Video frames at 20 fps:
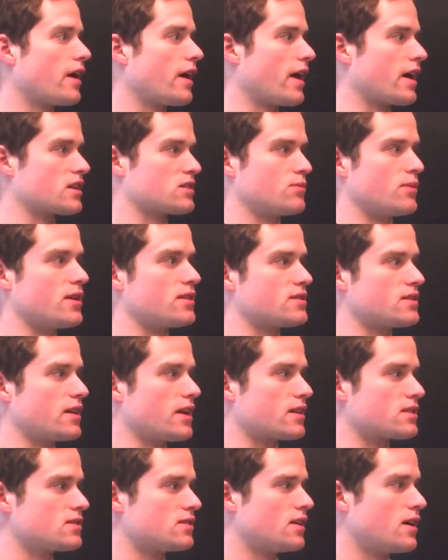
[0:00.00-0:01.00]
x minus
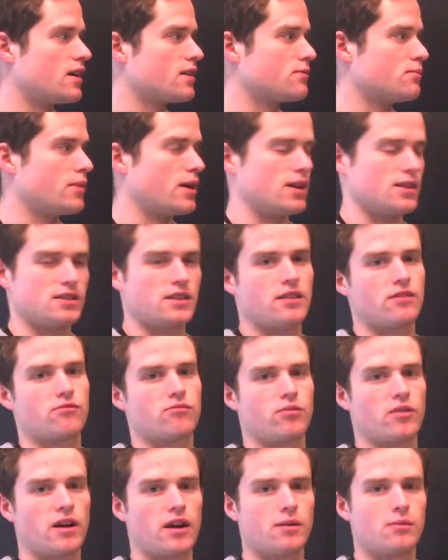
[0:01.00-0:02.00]
x naught minus
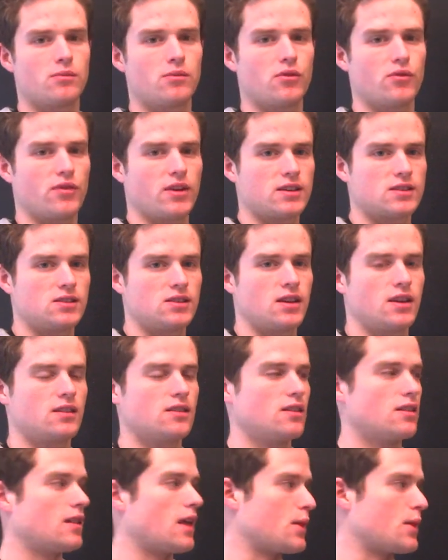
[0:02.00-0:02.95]
f prime of x naught.